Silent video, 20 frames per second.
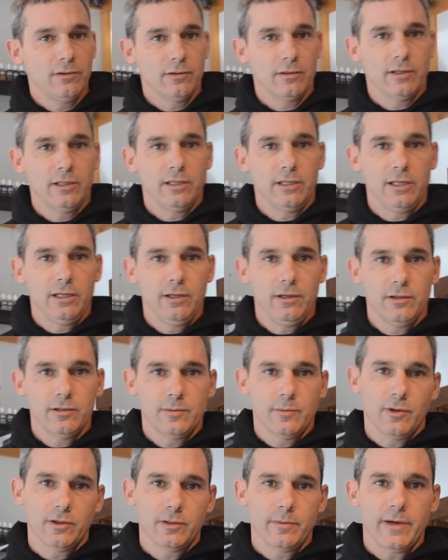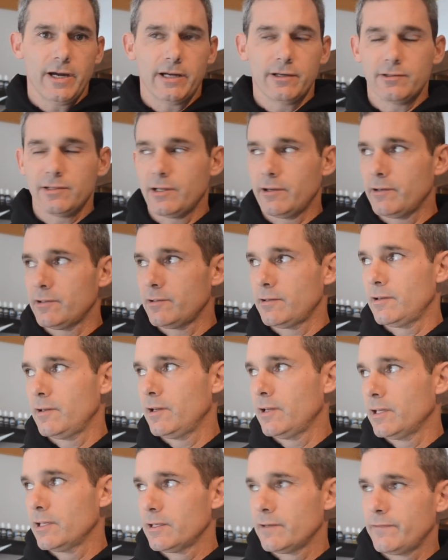continue to smoke tobacco cigarettes,
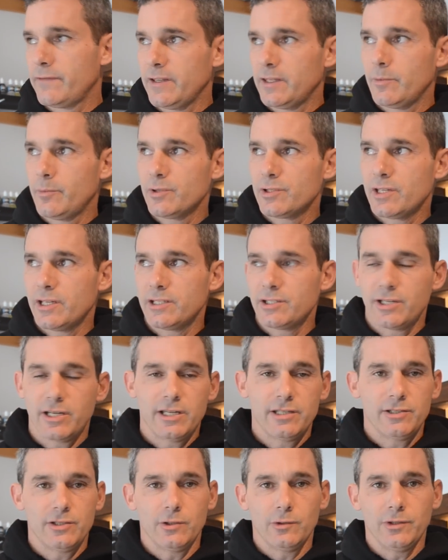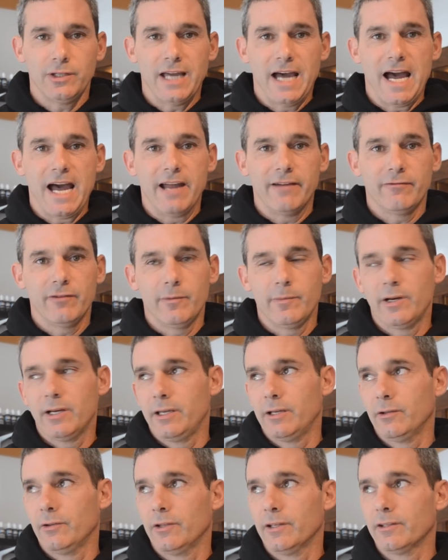50% chance you'll die from an
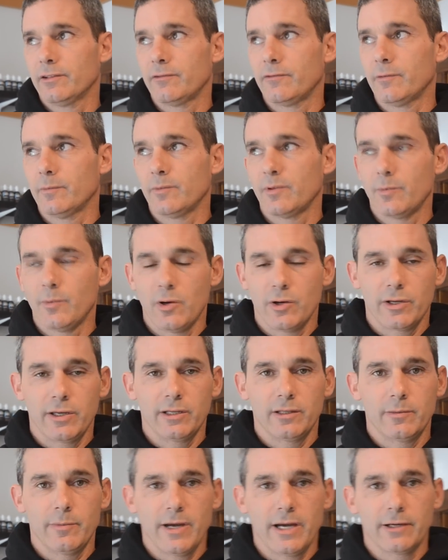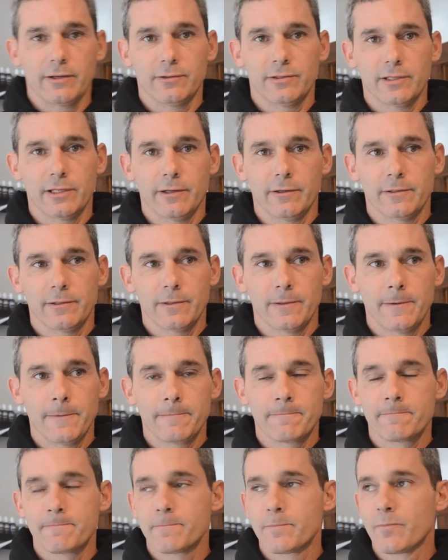illness from smoking tobacco cigarettes.
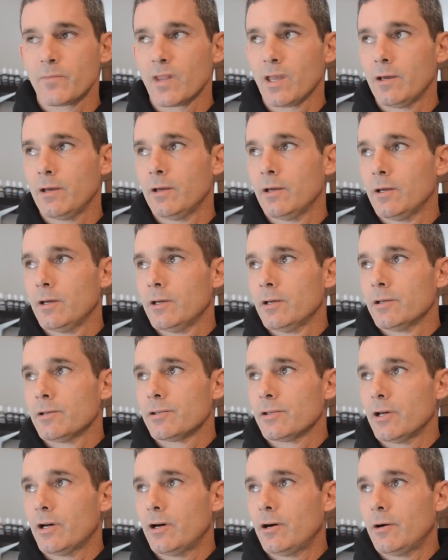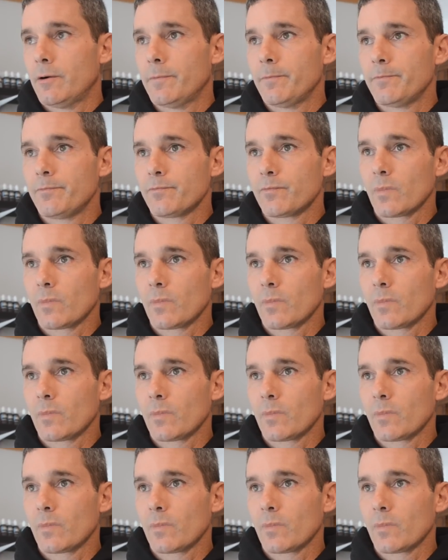So